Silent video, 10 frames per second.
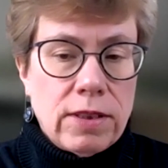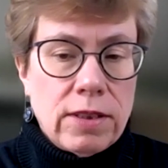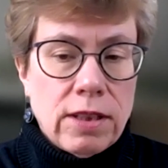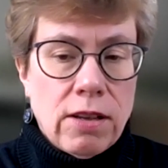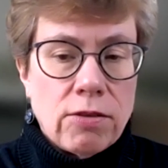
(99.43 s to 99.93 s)

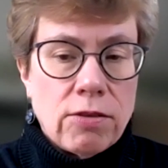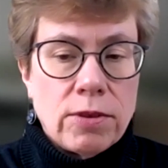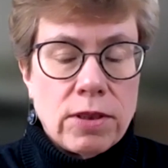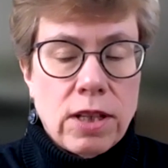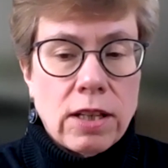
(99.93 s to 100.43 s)

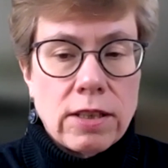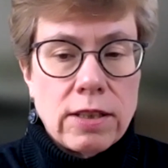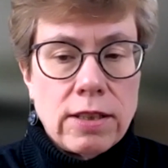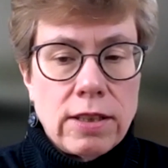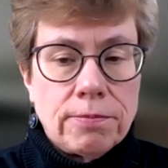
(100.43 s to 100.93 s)
intolerable
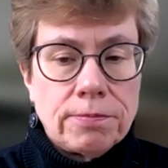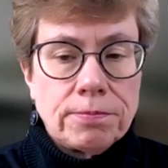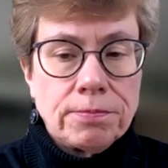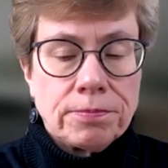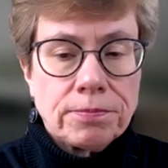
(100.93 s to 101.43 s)
toxicity.